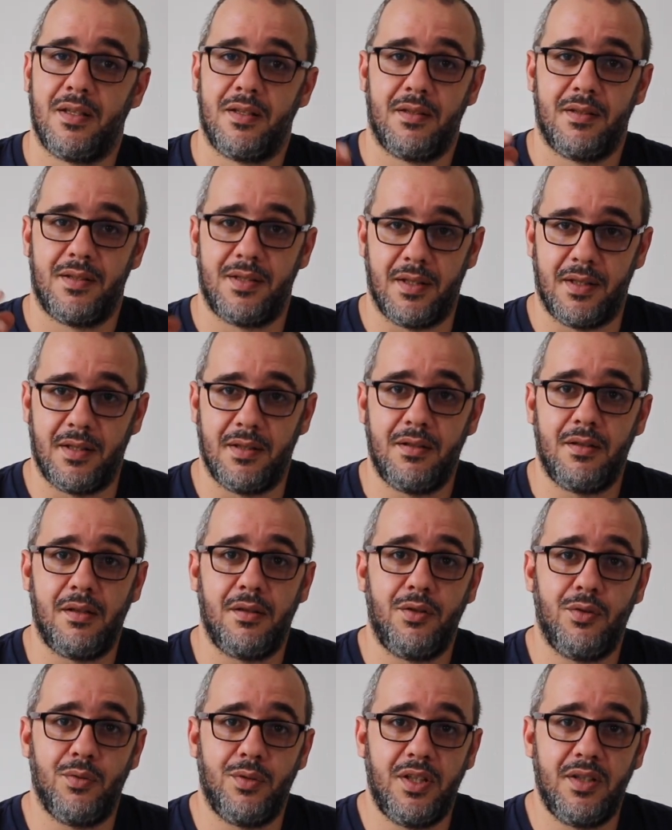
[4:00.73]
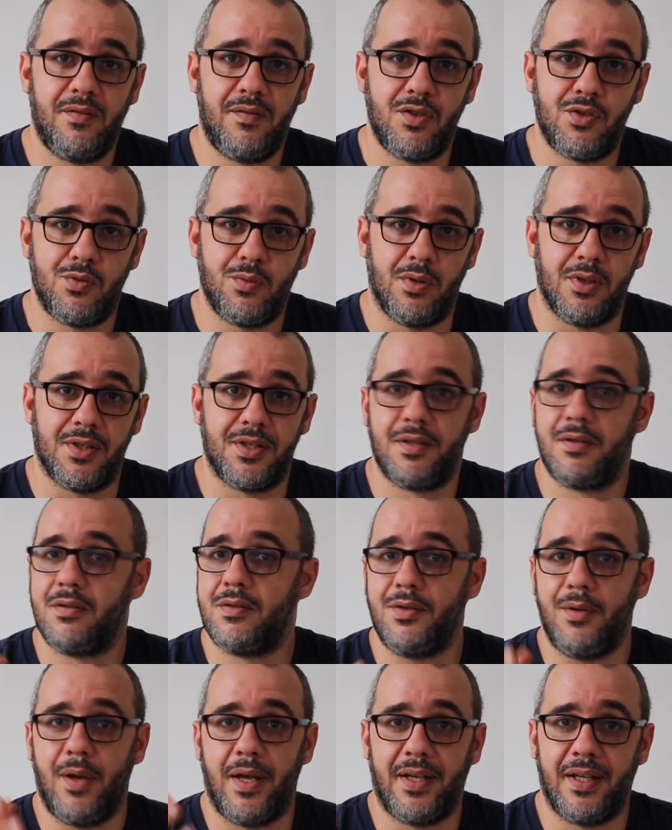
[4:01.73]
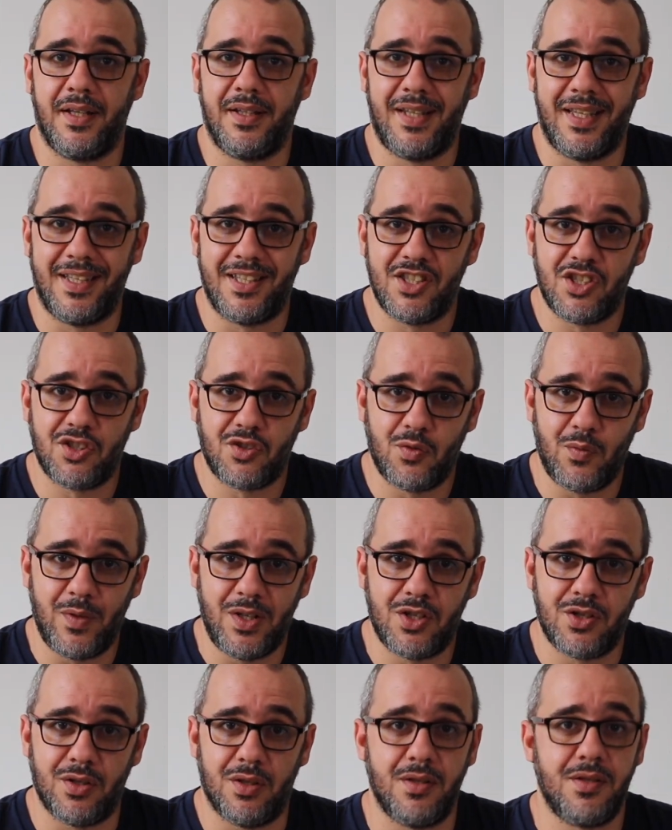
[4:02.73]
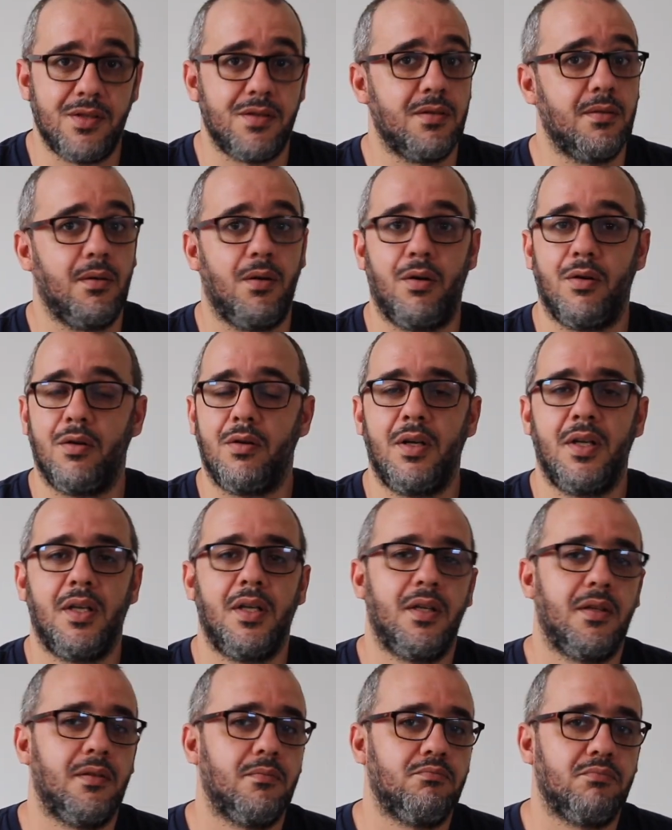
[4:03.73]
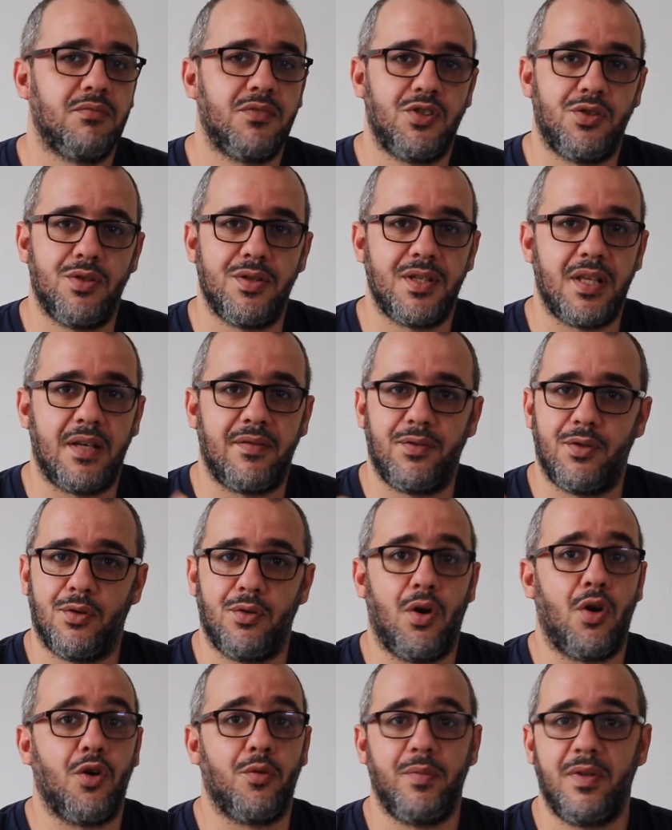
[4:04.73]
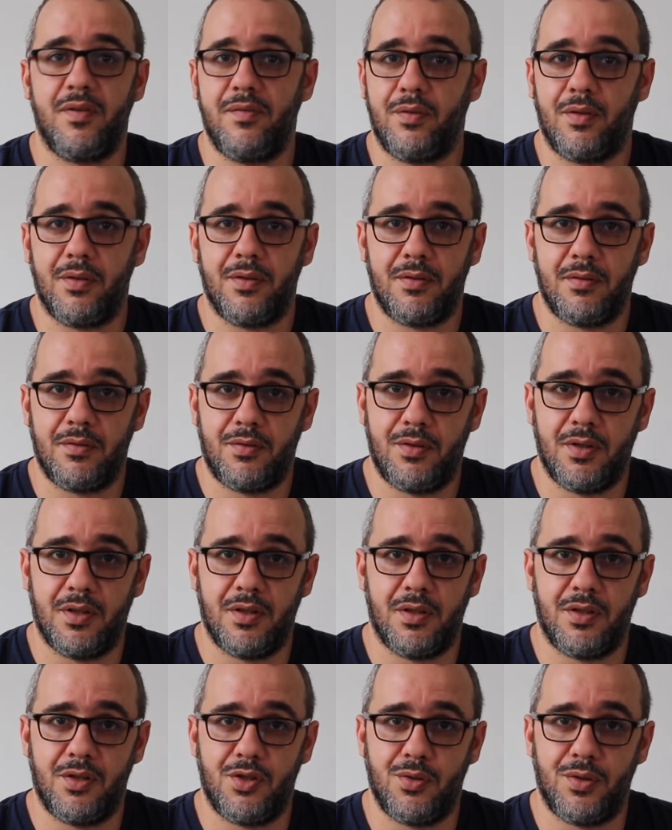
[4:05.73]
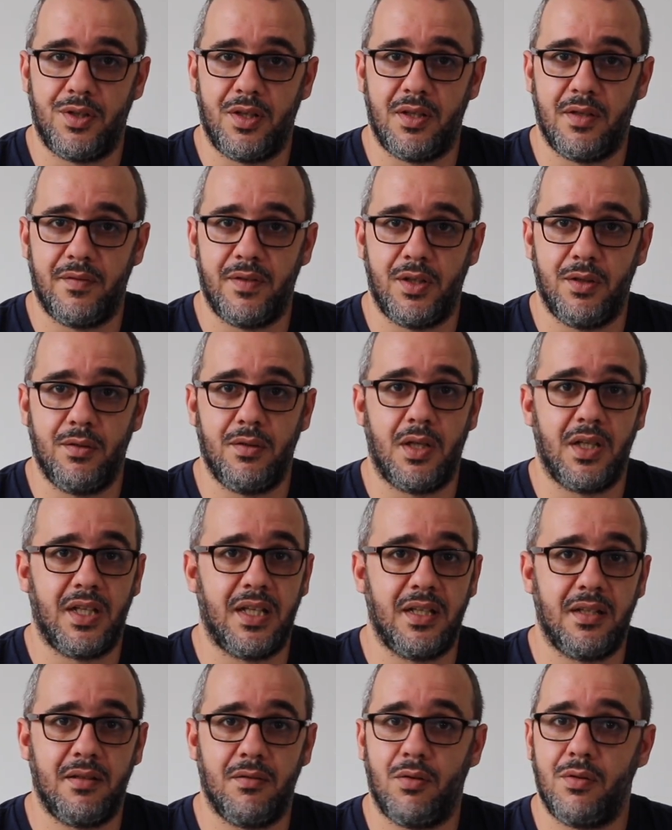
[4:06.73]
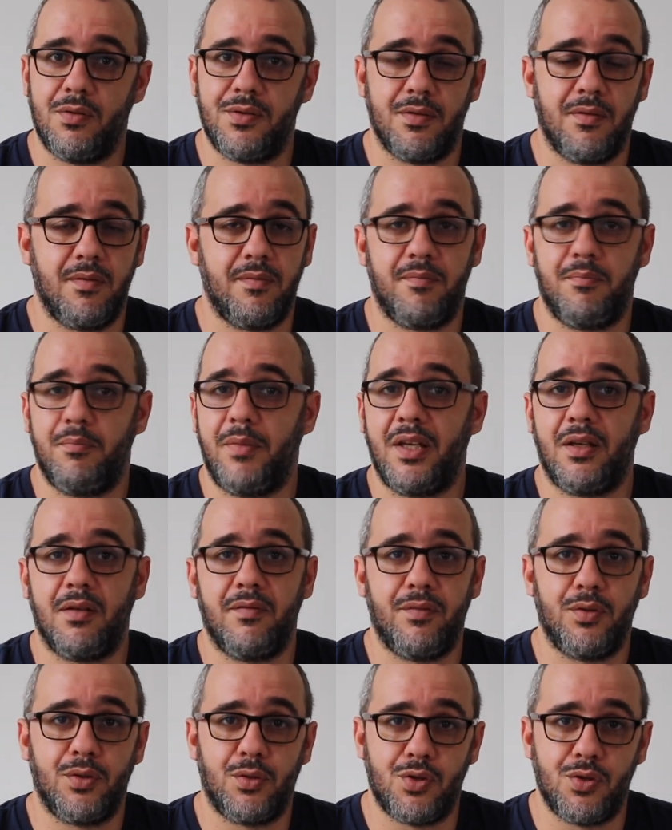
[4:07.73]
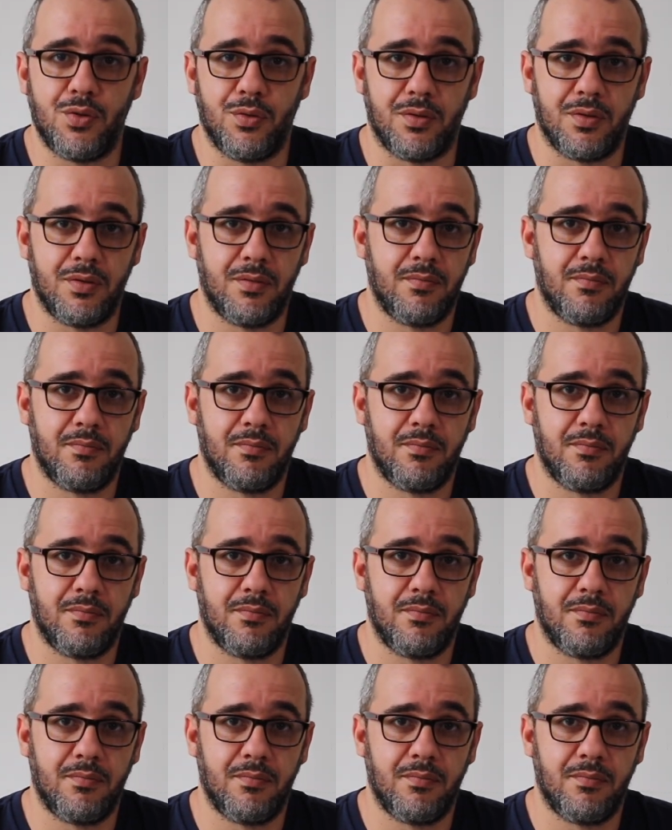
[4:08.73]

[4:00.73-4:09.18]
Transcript: Second, you need visuals. So I can take screenshots, or just after or before shooting the video, I can also make a photo shoot.